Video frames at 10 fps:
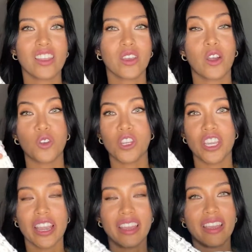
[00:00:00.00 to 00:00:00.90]
the
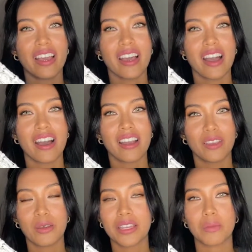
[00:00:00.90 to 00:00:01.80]
crochet.
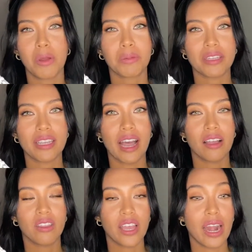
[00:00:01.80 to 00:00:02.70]
You guys can probably
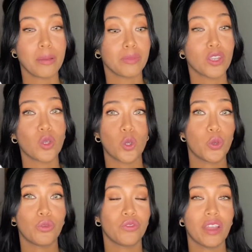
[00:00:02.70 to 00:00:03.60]
tell that I'm such a
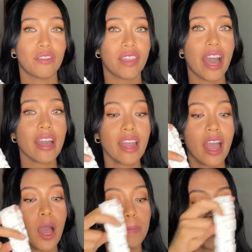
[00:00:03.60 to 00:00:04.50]
huge fan of that.
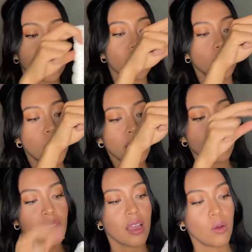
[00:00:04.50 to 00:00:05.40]
But this
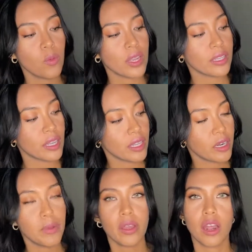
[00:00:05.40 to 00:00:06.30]
one was a
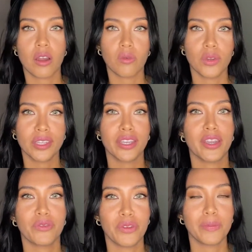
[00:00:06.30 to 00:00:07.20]
little bit
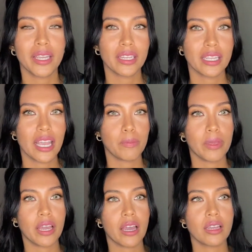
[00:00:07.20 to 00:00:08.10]
riskier for me to take
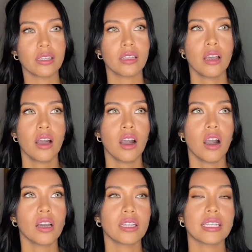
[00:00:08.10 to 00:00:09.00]
because
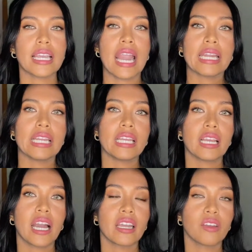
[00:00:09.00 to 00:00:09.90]
honestly, any
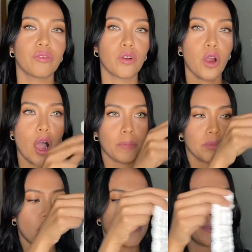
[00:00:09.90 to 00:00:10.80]
kind of crop
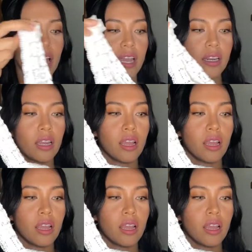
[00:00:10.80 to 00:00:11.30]
top that